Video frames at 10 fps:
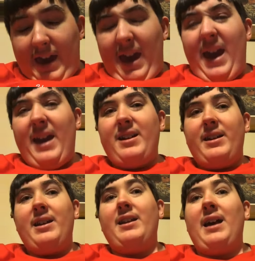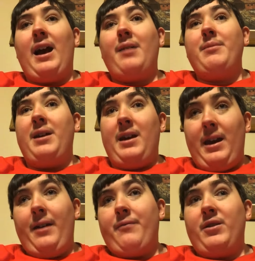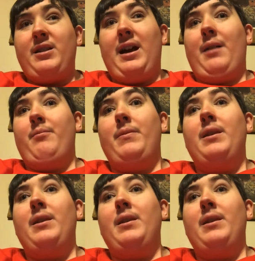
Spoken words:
at any time, every time.